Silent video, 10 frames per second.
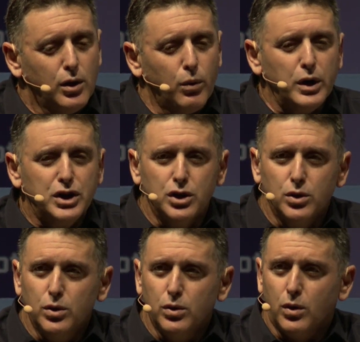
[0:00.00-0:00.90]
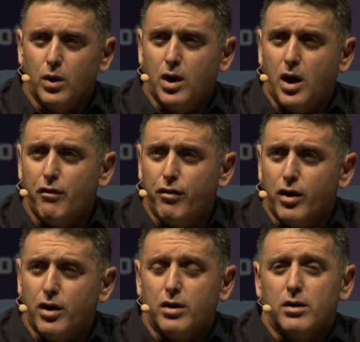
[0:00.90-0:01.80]
We do
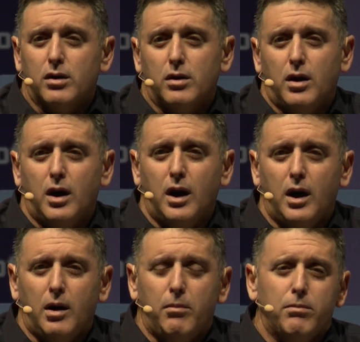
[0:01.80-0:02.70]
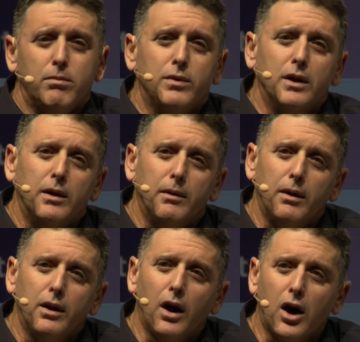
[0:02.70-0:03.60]
cover
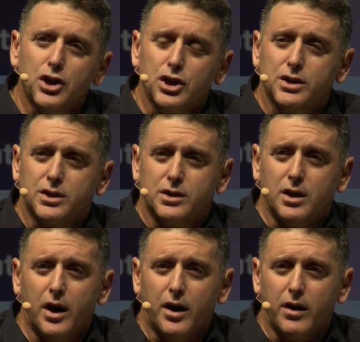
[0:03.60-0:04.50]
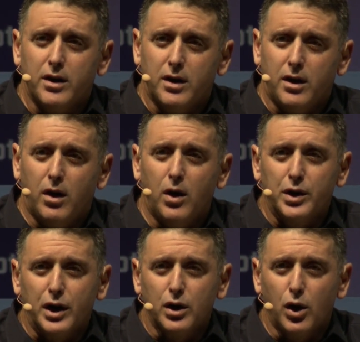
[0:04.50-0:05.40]
the largest area
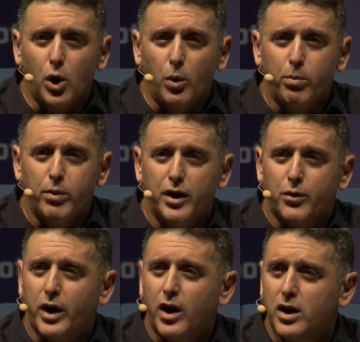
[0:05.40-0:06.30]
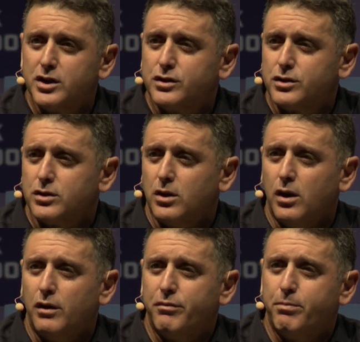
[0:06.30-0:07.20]
on the globe in regards
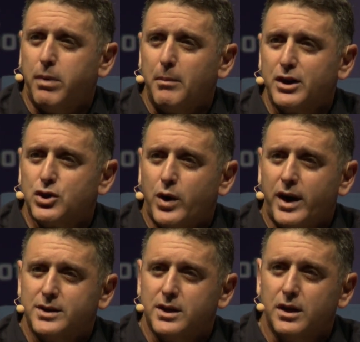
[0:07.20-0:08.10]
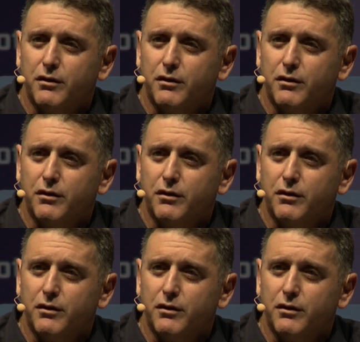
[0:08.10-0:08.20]
of public transit